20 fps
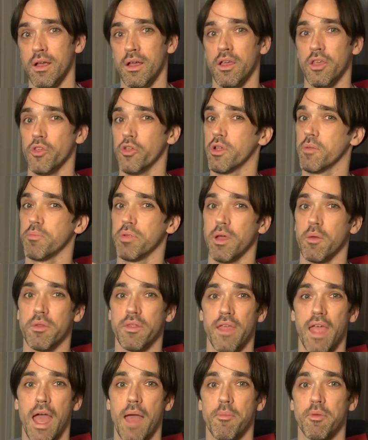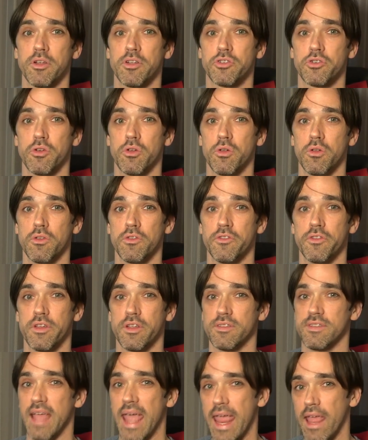You can play with the amp controls to
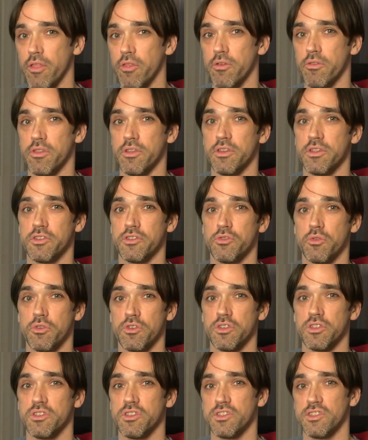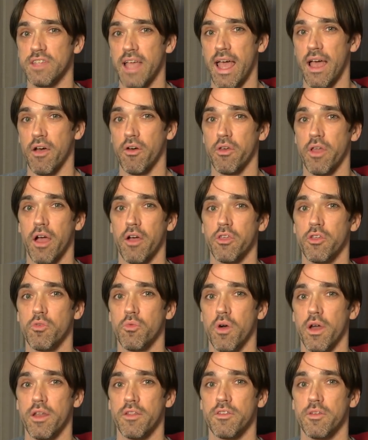tailor the distortion sound how you
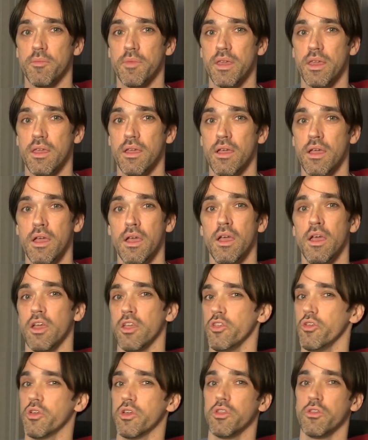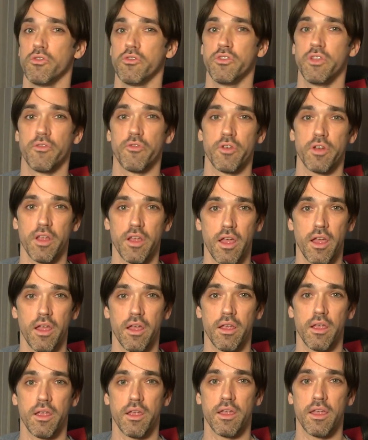want it to be. You can use different
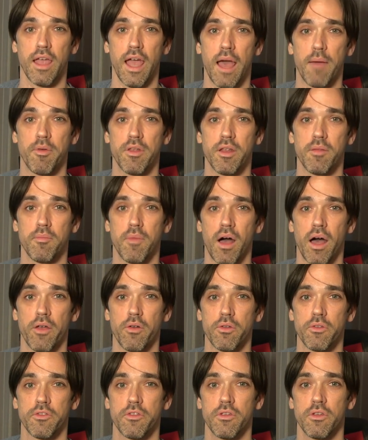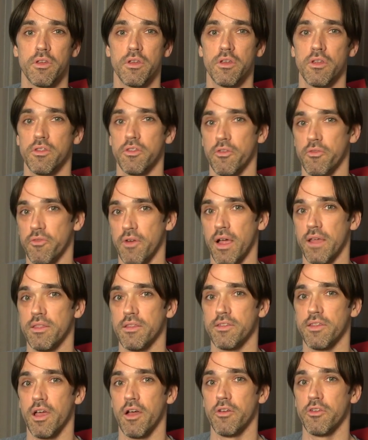cabinet models to find the
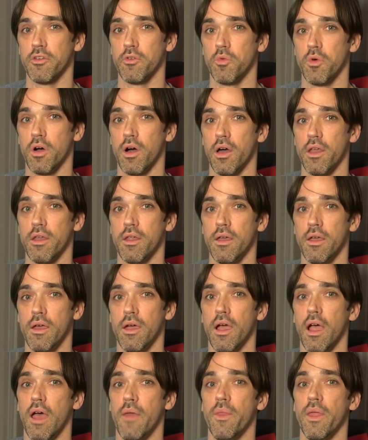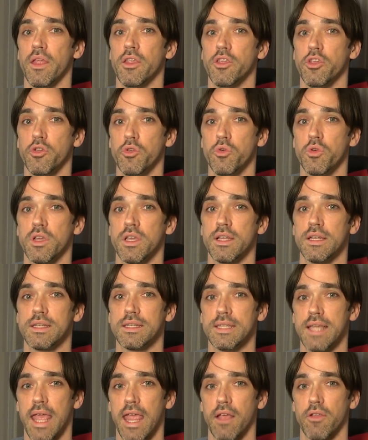sound you want, and then you can
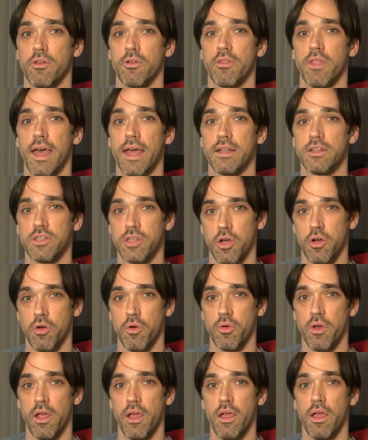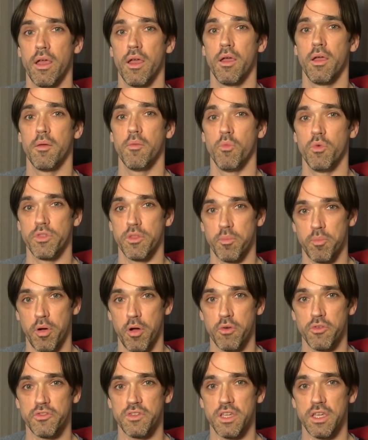tailor that tone with the
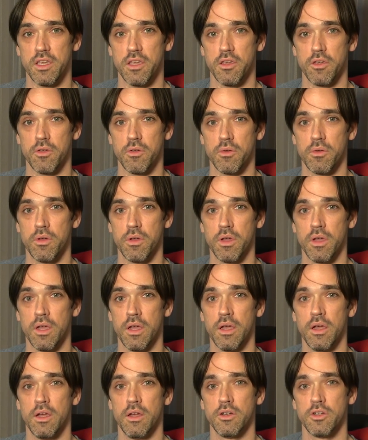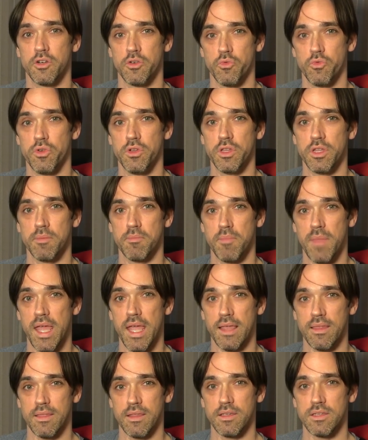post EQ to really
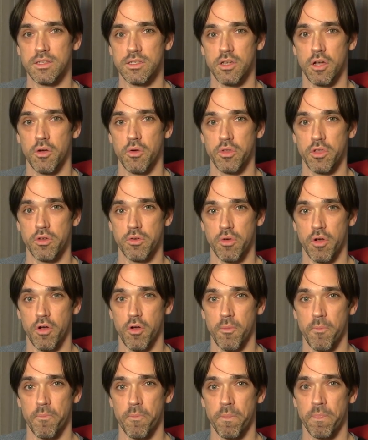make this tone your own.